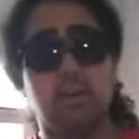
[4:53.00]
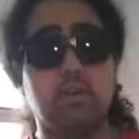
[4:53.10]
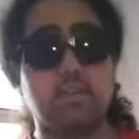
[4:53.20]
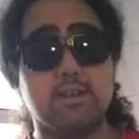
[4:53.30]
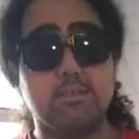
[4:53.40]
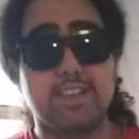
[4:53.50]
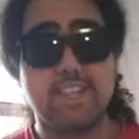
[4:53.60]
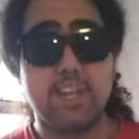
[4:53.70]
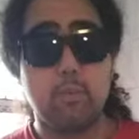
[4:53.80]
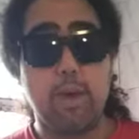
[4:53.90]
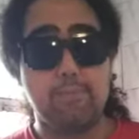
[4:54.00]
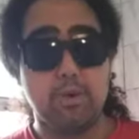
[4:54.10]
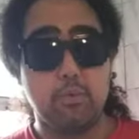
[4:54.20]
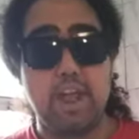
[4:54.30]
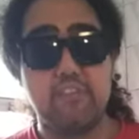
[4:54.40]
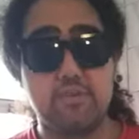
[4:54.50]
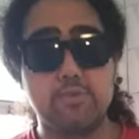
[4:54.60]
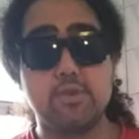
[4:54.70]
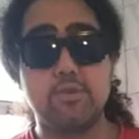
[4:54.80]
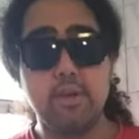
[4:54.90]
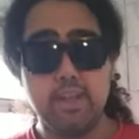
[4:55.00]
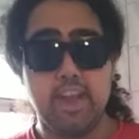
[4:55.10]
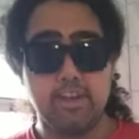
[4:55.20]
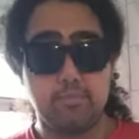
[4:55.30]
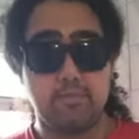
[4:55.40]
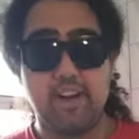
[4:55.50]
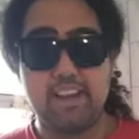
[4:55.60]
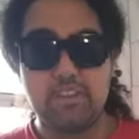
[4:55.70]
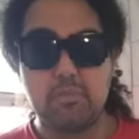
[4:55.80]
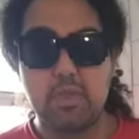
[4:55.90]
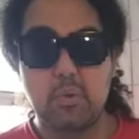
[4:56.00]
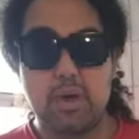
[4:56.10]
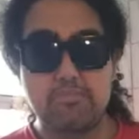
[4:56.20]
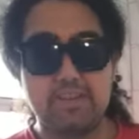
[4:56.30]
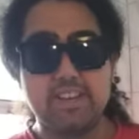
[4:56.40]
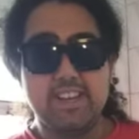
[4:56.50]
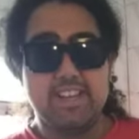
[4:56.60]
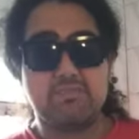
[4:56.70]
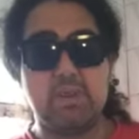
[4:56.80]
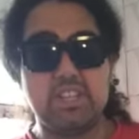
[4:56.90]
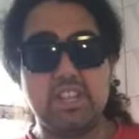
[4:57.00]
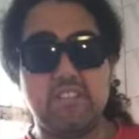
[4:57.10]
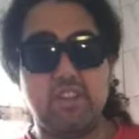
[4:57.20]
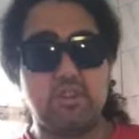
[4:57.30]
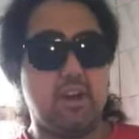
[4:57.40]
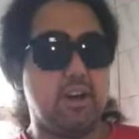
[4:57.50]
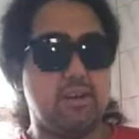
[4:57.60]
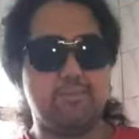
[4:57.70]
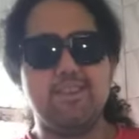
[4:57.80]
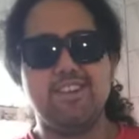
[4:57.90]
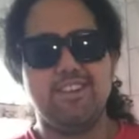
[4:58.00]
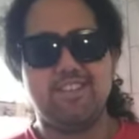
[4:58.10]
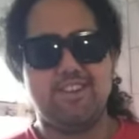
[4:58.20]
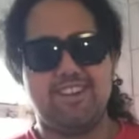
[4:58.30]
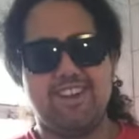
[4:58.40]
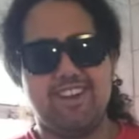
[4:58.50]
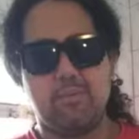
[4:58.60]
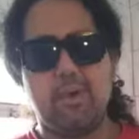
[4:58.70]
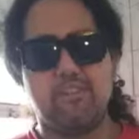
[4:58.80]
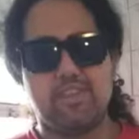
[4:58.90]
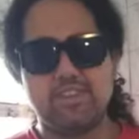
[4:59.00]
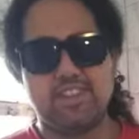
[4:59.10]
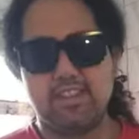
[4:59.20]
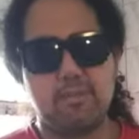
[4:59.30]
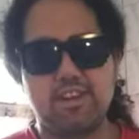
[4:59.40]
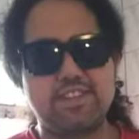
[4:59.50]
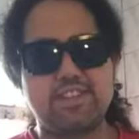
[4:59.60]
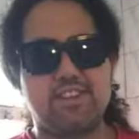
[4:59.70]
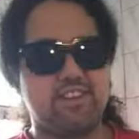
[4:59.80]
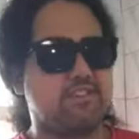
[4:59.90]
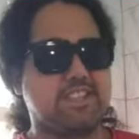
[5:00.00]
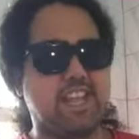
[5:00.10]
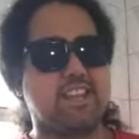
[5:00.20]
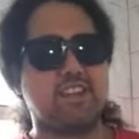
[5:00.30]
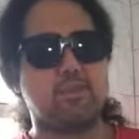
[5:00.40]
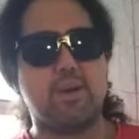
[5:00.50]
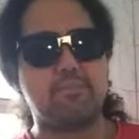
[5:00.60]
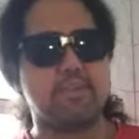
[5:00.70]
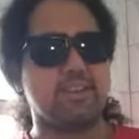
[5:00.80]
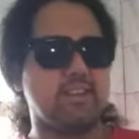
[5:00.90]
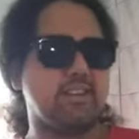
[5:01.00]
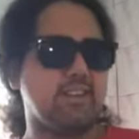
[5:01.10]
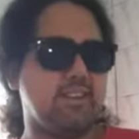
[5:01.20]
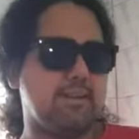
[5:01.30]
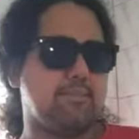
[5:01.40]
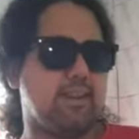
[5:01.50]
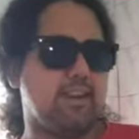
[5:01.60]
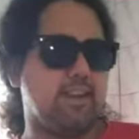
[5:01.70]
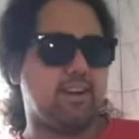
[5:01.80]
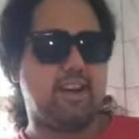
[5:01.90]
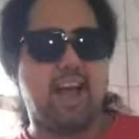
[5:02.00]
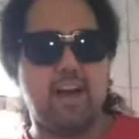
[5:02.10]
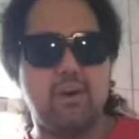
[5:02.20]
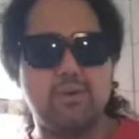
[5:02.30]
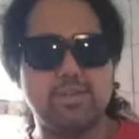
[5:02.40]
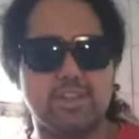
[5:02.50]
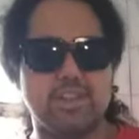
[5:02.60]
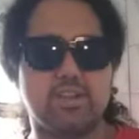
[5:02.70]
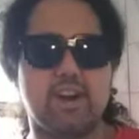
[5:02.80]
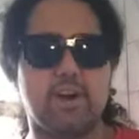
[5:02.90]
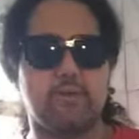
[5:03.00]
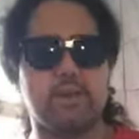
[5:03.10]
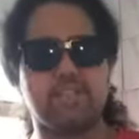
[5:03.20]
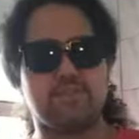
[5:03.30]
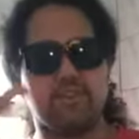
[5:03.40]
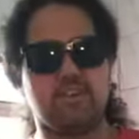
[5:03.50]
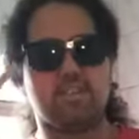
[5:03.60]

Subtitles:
oh, someone could take a weapon away from you and you provide them with a weapon, especially if they're well versed in the martial art of taking your weapon. But who's going to try to reach for your